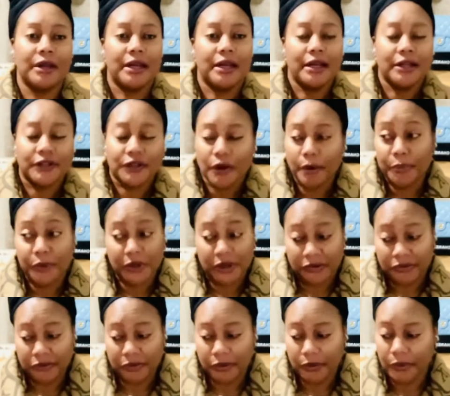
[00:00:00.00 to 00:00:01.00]
So
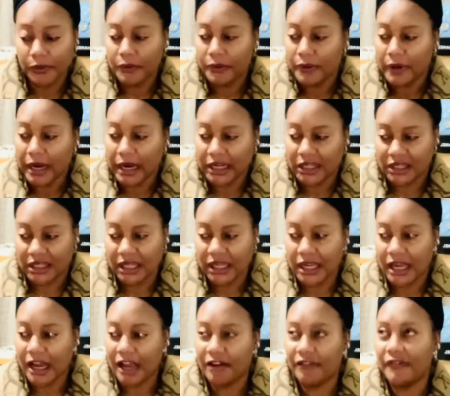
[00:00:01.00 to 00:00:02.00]
beautiful though. I think I
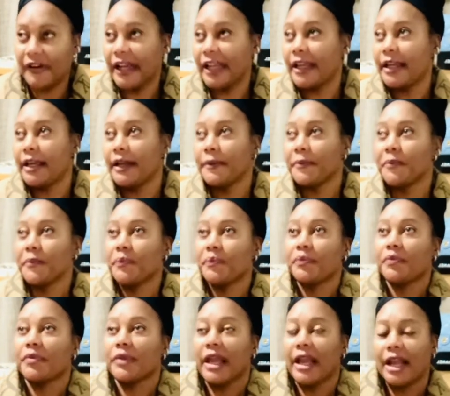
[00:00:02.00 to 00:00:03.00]
have like
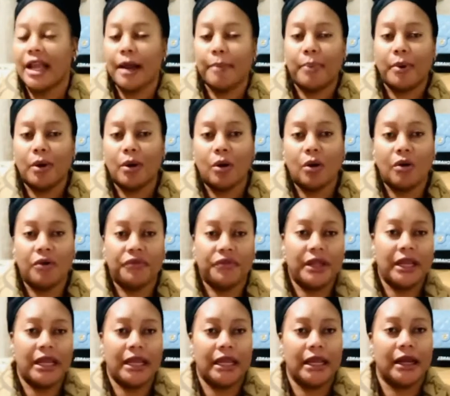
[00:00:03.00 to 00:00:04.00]
a couple of
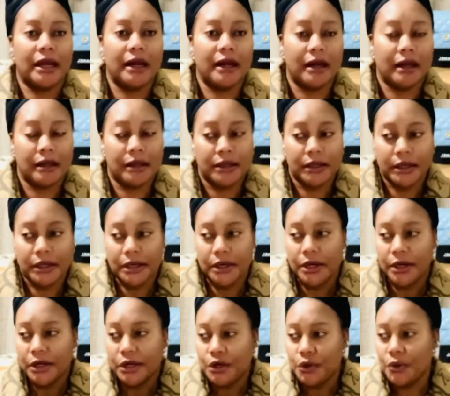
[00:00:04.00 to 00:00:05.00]
the
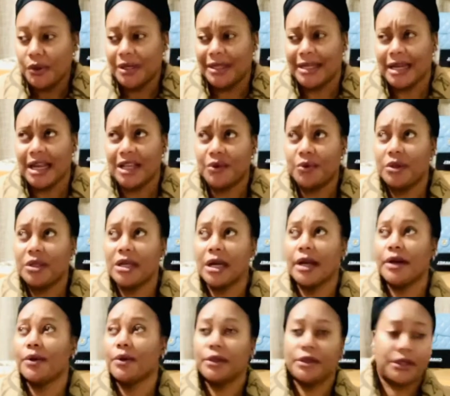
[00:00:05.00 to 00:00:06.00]
new designs which are
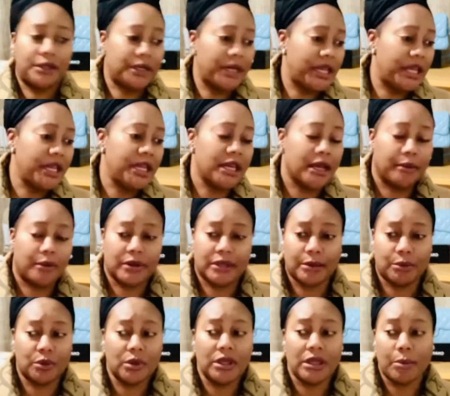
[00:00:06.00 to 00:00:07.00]
not here because
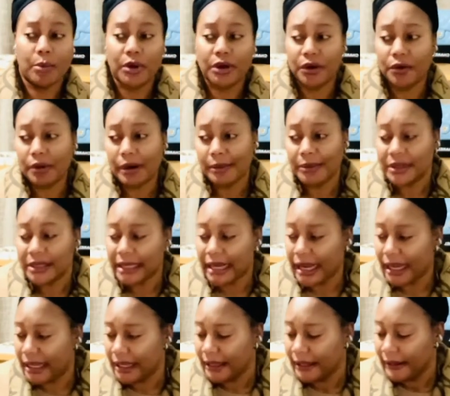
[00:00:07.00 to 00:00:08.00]
I'm doing the monogram
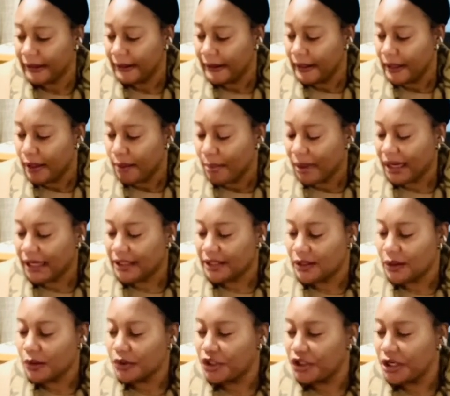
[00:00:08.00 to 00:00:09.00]
today. But it's
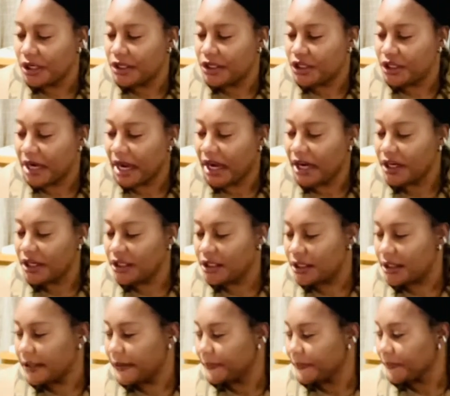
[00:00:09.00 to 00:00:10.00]

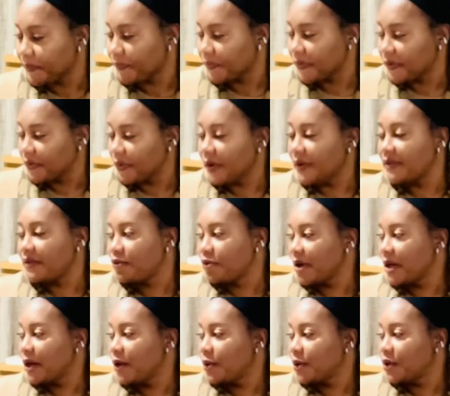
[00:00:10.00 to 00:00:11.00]
changed. So it's
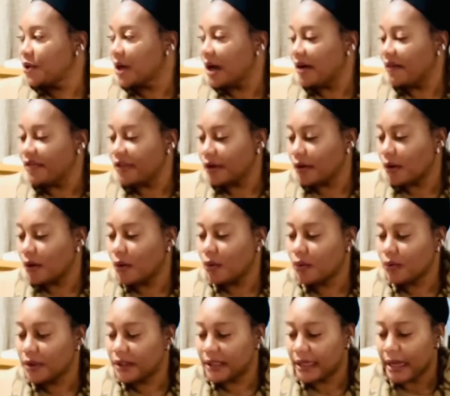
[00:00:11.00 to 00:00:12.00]
really good to have the
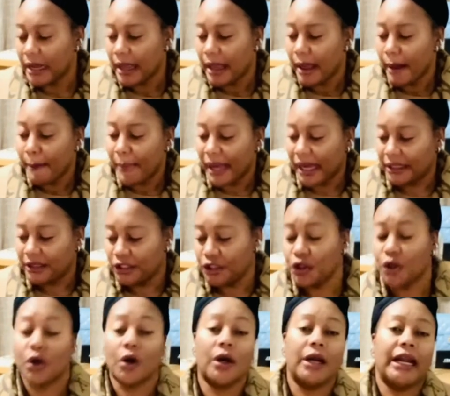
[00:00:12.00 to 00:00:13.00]
old bags in
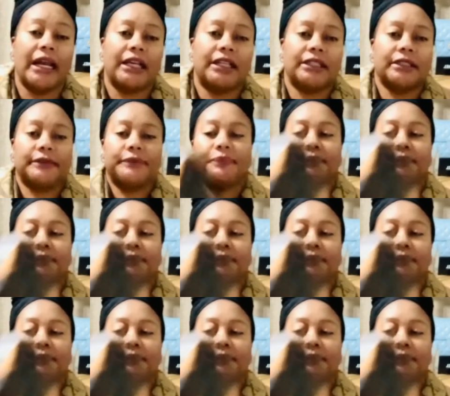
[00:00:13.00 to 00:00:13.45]
your collection.